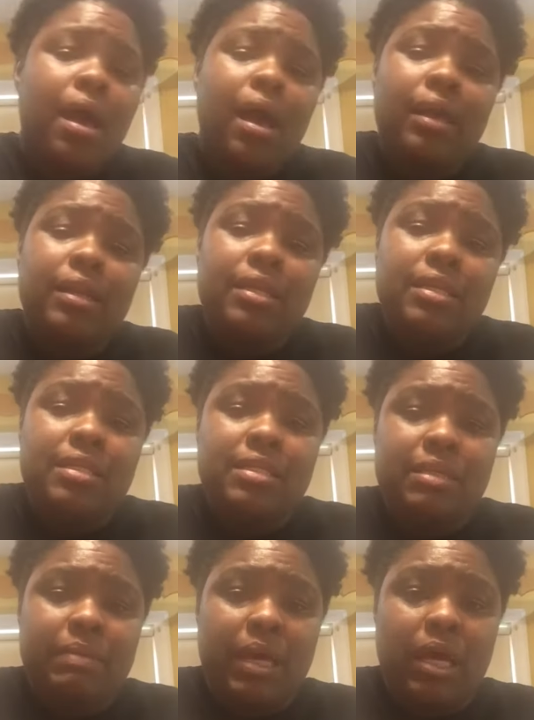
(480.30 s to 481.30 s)
I need
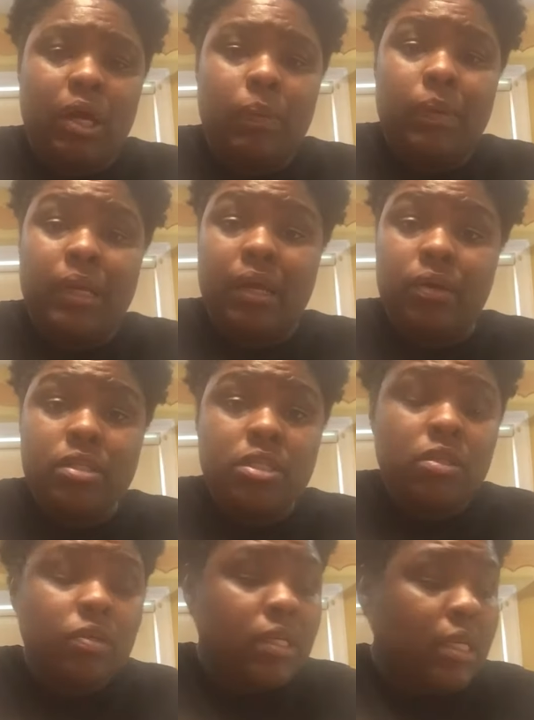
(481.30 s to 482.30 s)
some help. And I
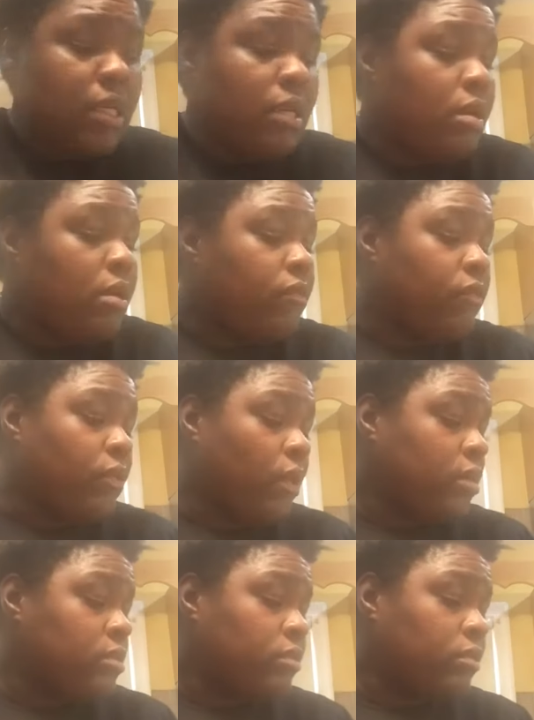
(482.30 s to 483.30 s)
also need, if you
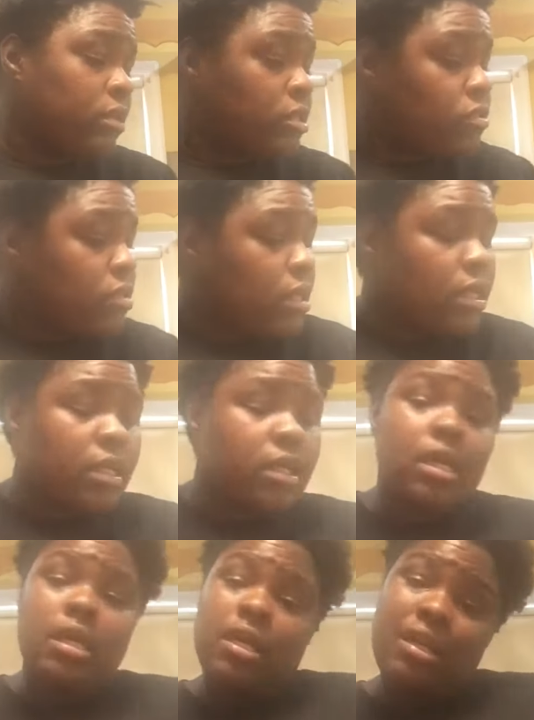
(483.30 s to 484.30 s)
guys are interested in
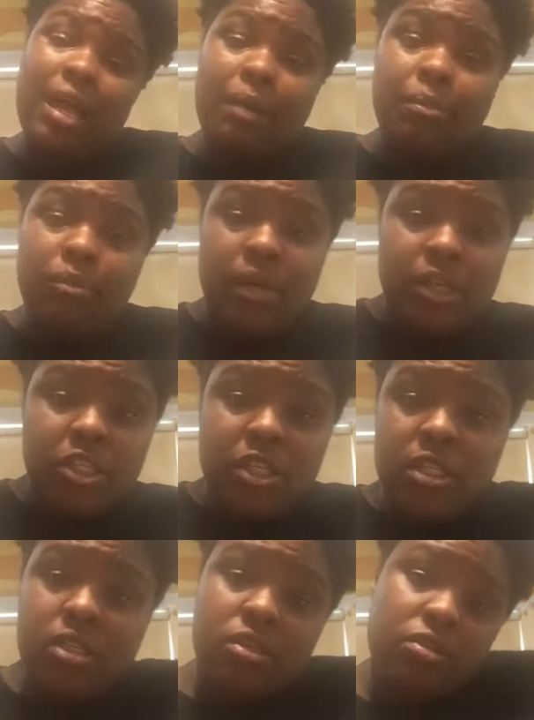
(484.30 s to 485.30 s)

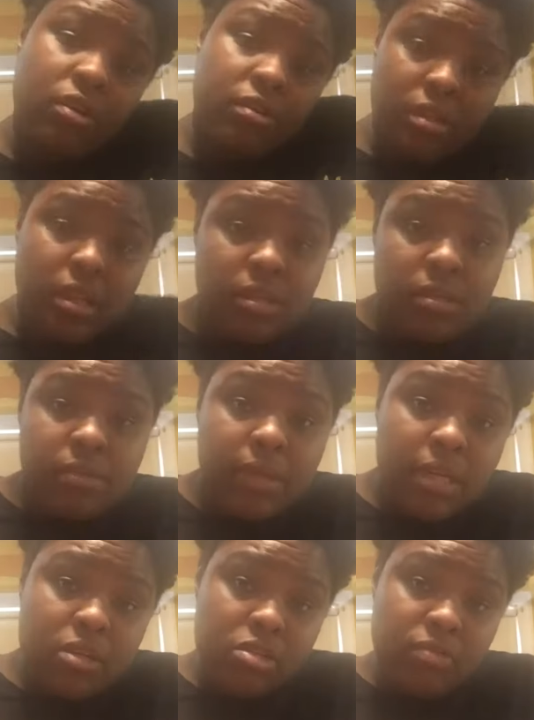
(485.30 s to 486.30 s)
collaborations, is there
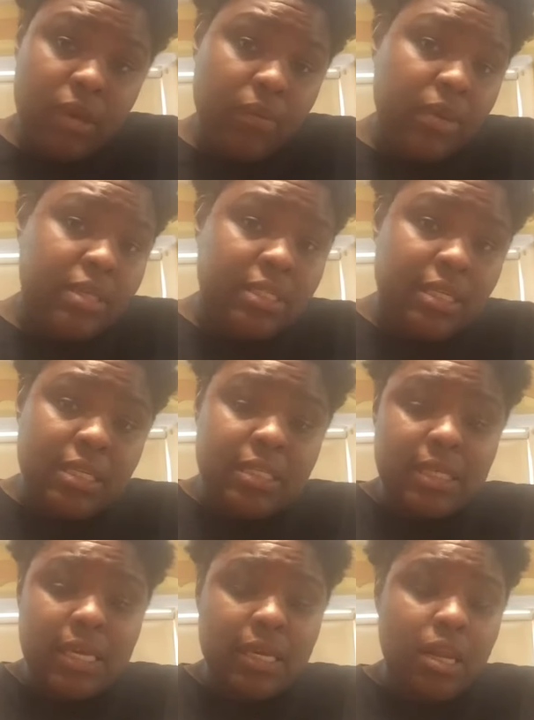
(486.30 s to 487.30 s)
something else you might want to see in
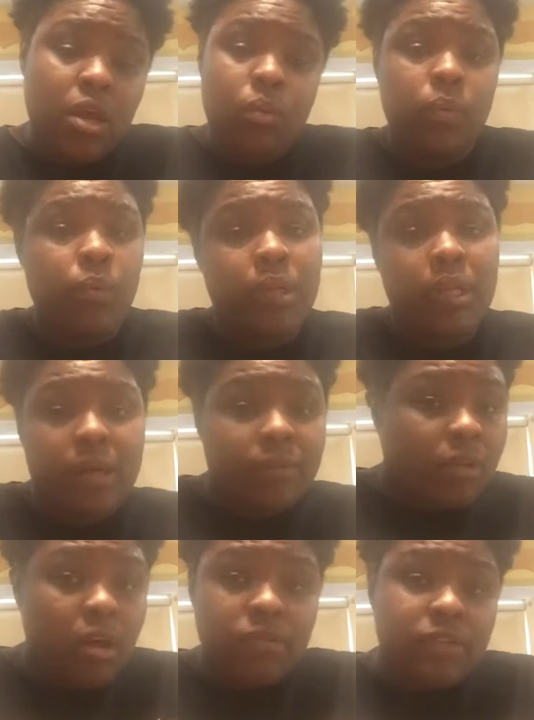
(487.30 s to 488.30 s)
this kit? We would love
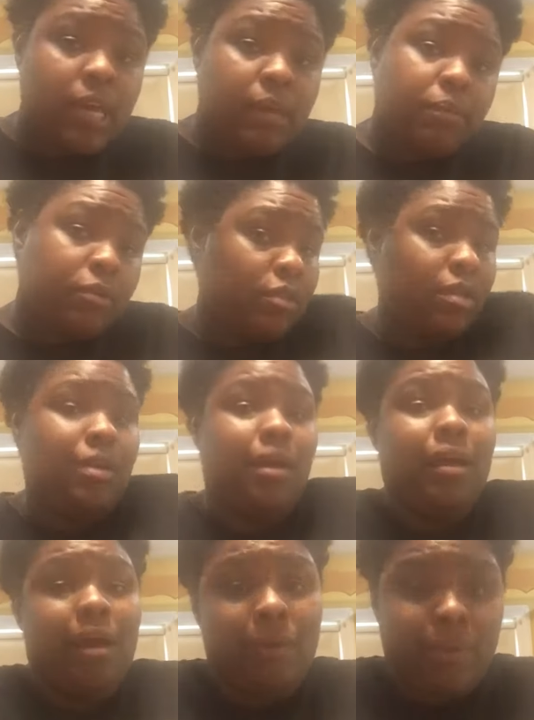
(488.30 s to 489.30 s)
cloth diapers.
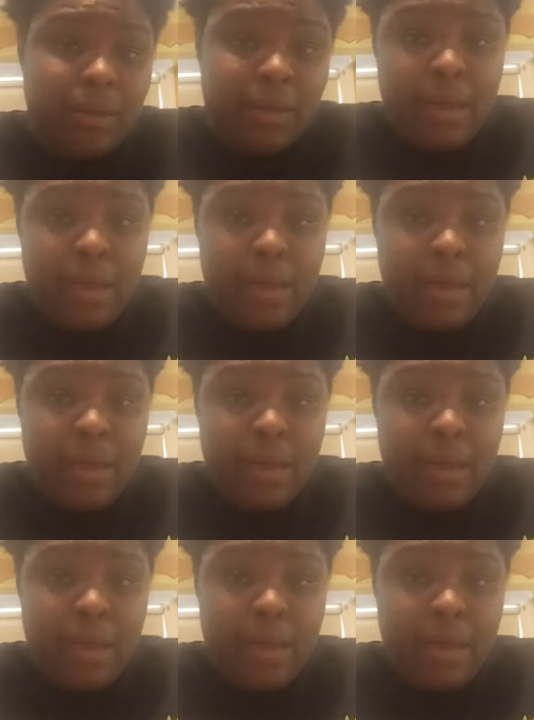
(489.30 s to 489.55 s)
Yeah, I would like a